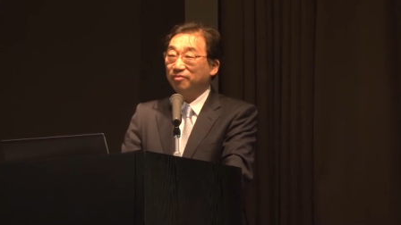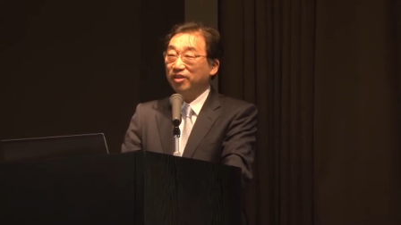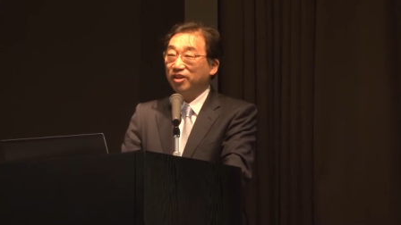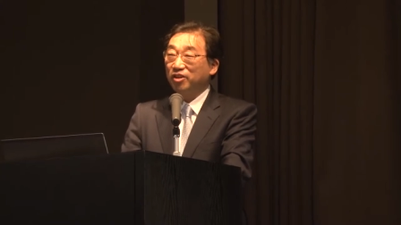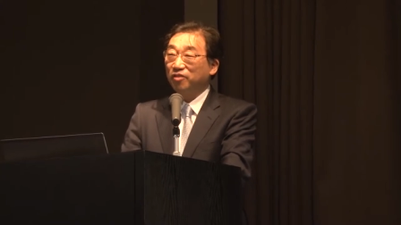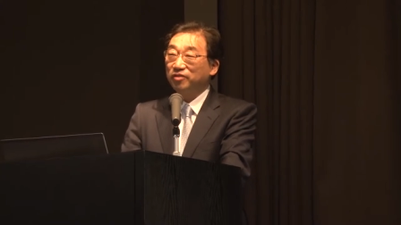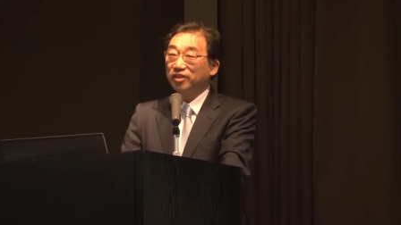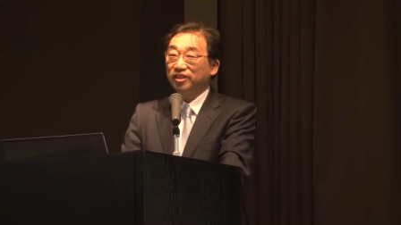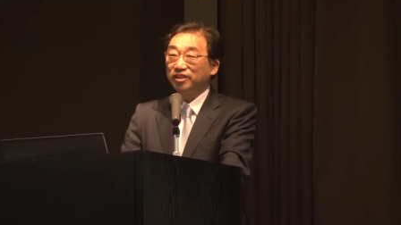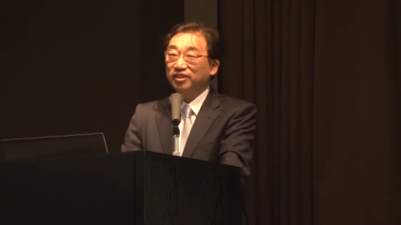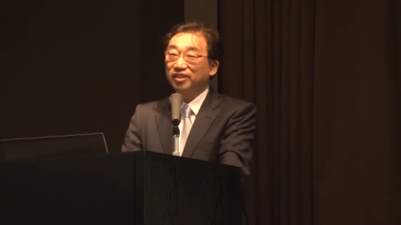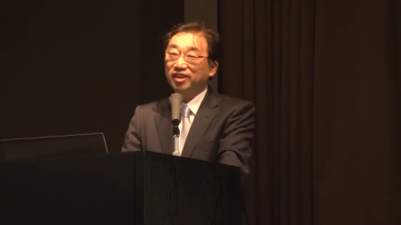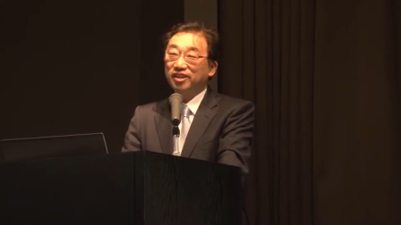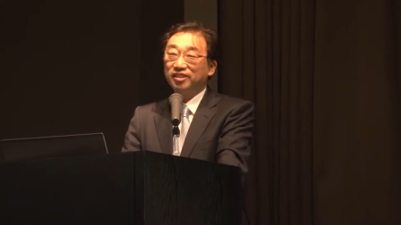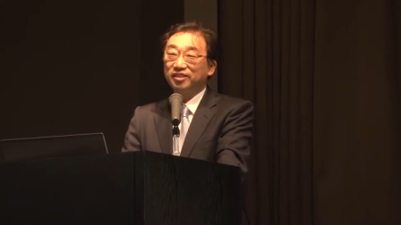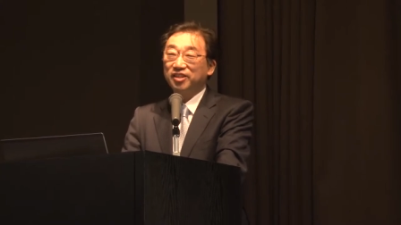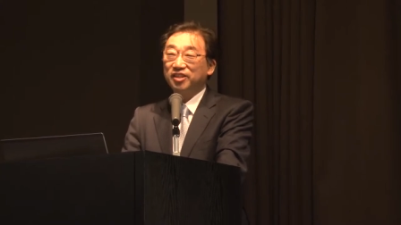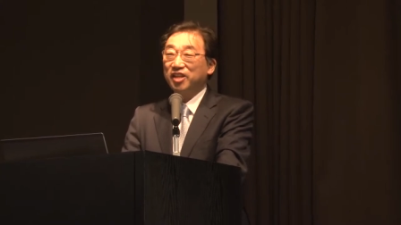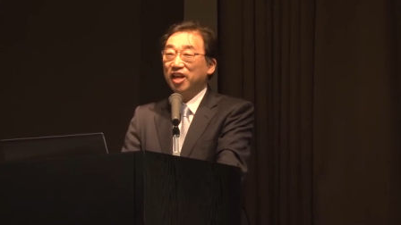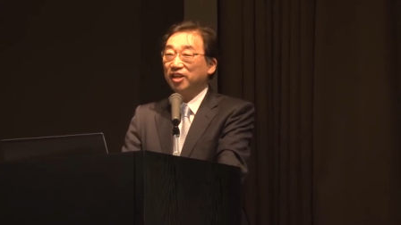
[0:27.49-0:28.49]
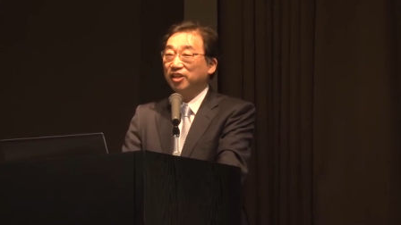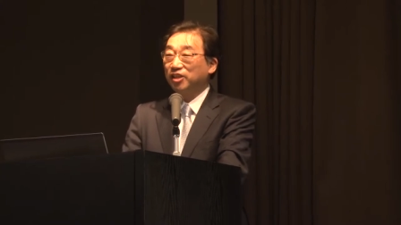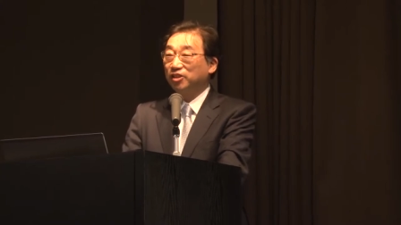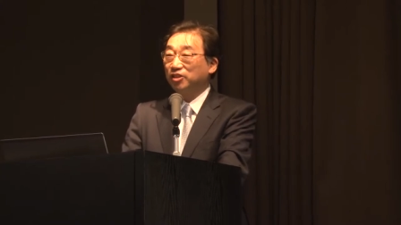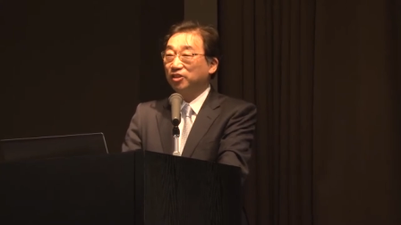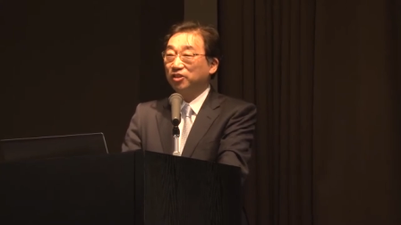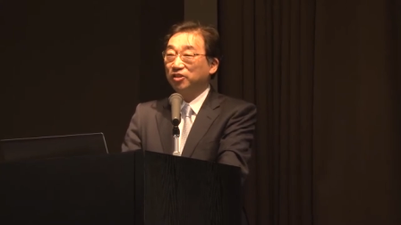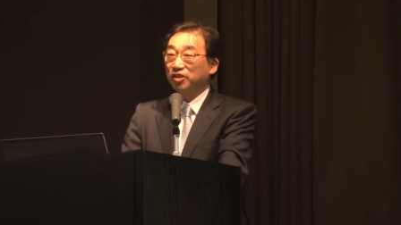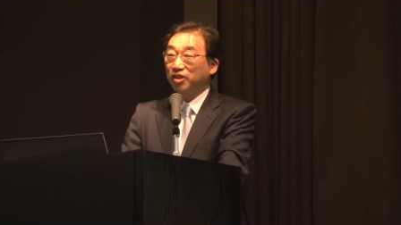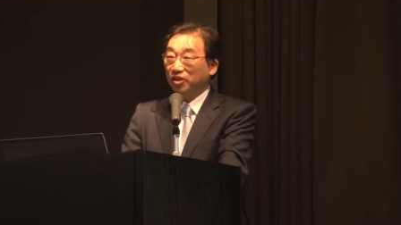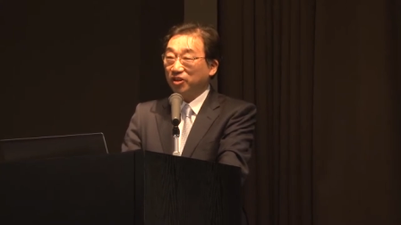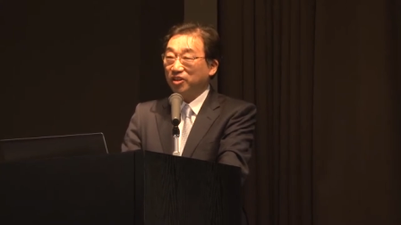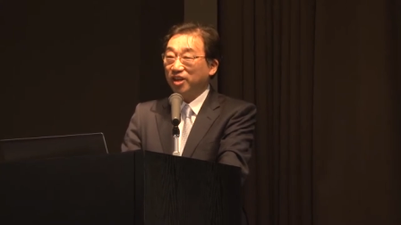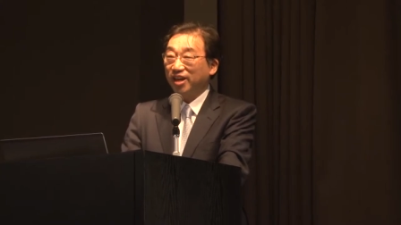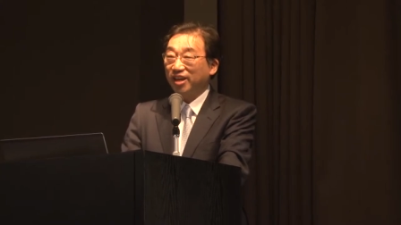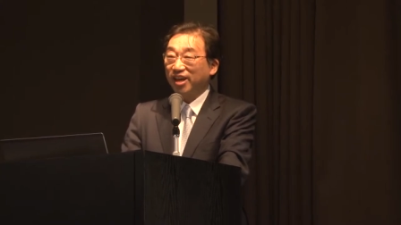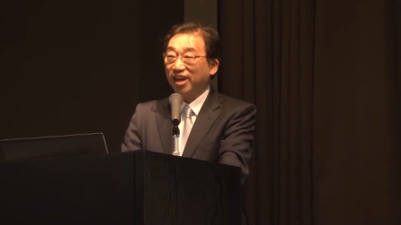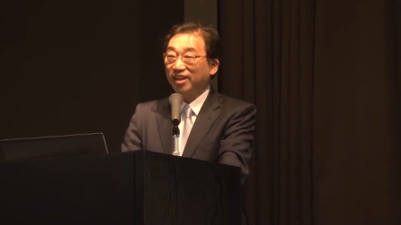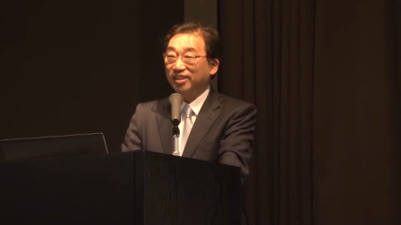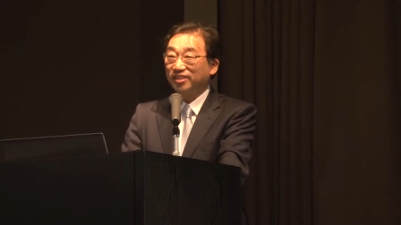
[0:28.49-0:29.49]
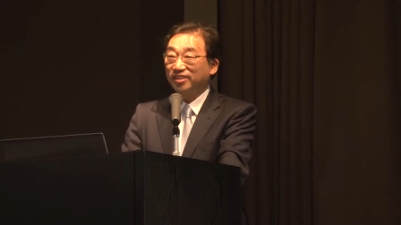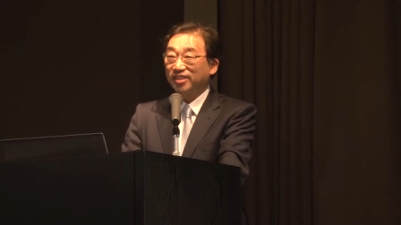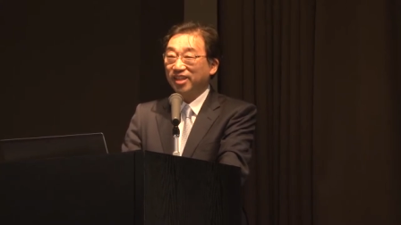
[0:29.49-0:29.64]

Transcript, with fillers: many of you, are returning to Kyoto again.